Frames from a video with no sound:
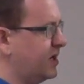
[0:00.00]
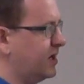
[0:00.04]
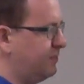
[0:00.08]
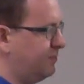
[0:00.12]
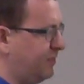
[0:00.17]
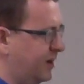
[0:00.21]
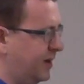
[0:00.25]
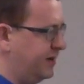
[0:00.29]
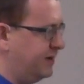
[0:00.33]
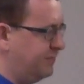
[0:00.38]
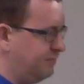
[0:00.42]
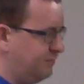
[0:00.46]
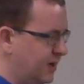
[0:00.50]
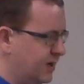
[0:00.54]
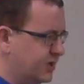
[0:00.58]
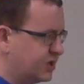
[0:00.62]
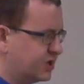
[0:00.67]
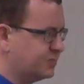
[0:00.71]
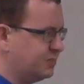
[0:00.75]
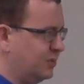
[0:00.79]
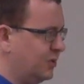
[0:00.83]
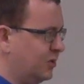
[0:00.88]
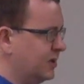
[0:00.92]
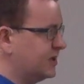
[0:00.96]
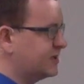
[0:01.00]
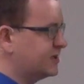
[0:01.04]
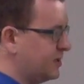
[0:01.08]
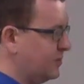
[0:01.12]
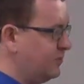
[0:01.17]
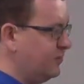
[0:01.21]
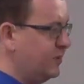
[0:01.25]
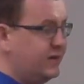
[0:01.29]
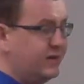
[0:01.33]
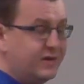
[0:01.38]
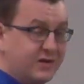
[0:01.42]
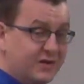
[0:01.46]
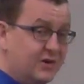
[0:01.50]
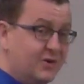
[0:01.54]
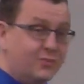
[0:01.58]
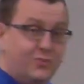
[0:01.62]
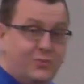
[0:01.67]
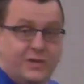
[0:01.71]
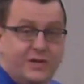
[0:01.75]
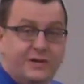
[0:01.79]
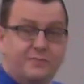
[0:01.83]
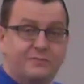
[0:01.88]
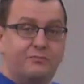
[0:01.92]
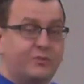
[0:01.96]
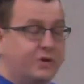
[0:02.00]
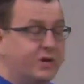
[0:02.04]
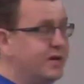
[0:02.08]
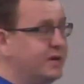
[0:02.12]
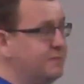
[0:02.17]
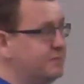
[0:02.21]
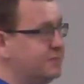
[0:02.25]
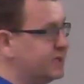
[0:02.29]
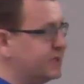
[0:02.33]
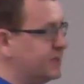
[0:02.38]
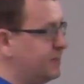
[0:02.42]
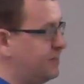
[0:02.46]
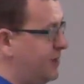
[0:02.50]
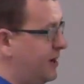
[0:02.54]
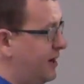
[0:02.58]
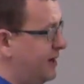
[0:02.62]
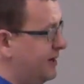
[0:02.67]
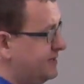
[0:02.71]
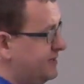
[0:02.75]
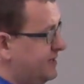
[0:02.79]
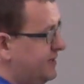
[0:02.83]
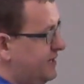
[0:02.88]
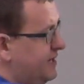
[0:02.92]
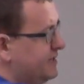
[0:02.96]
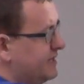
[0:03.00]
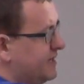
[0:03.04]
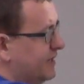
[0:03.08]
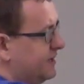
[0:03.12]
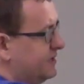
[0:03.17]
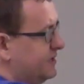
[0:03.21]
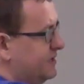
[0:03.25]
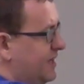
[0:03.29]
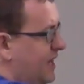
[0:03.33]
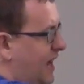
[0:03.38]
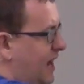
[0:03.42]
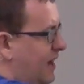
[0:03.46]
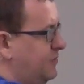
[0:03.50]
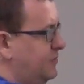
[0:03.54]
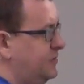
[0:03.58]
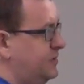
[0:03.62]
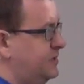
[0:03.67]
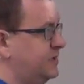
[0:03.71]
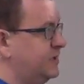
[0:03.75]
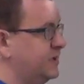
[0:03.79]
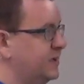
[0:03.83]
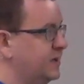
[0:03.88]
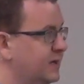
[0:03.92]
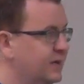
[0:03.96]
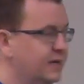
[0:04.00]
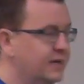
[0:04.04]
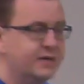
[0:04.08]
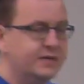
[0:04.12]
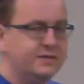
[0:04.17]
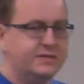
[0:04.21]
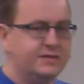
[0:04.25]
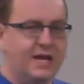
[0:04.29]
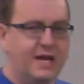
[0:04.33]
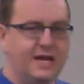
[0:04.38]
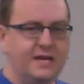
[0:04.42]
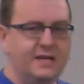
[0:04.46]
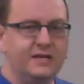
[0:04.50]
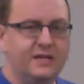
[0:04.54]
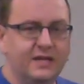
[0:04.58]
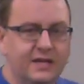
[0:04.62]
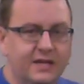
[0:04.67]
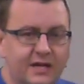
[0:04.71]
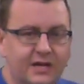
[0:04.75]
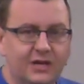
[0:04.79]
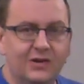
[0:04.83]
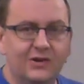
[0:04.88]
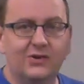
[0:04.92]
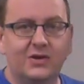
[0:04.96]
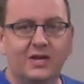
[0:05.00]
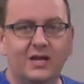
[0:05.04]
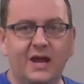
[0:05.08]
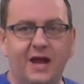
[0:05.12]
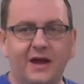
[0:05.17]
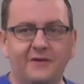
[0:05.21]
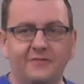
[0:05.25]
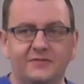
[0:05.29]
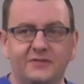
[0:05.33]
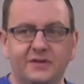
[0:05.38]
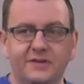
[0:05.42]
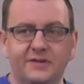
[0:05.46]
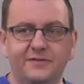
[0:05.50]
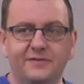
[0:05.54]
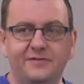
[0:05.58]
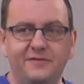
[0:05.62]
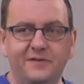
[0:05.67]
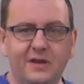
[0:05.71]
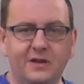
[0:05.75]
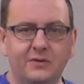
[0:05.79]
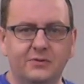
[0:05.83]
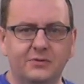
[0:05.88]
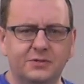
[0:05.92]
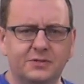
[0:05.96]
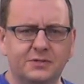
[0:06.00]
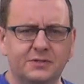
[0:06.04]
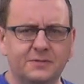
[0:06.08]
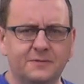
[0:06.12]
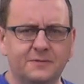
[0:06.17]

my smallest son. We didn't bring him to the party. He's actually out tending and looking after the fields.